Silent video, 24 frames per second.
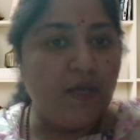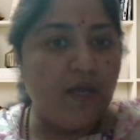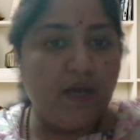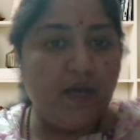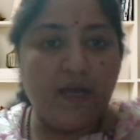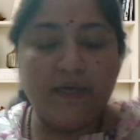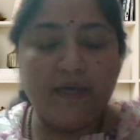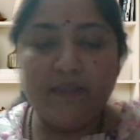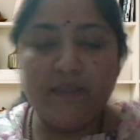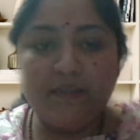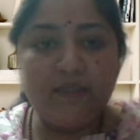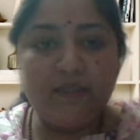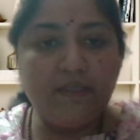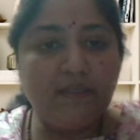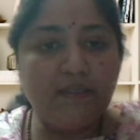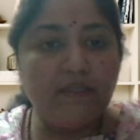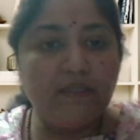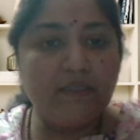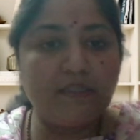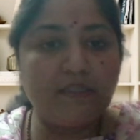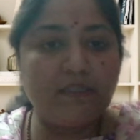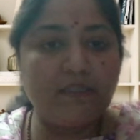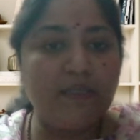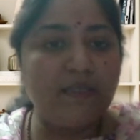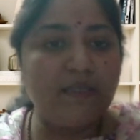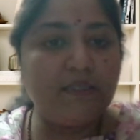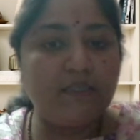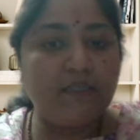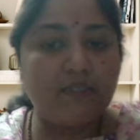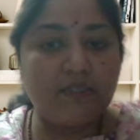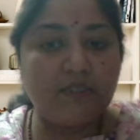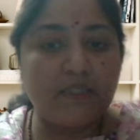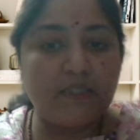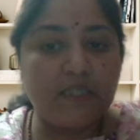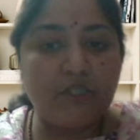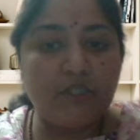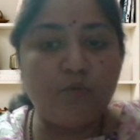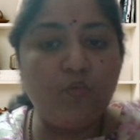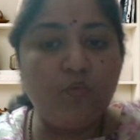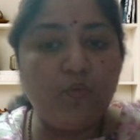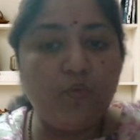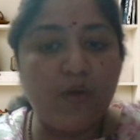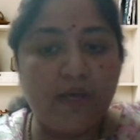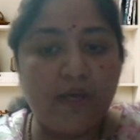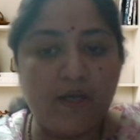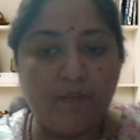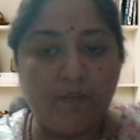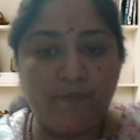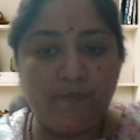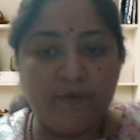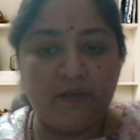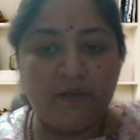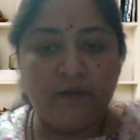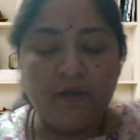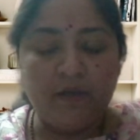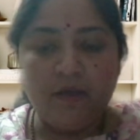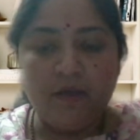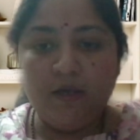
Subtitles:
I think these things do help in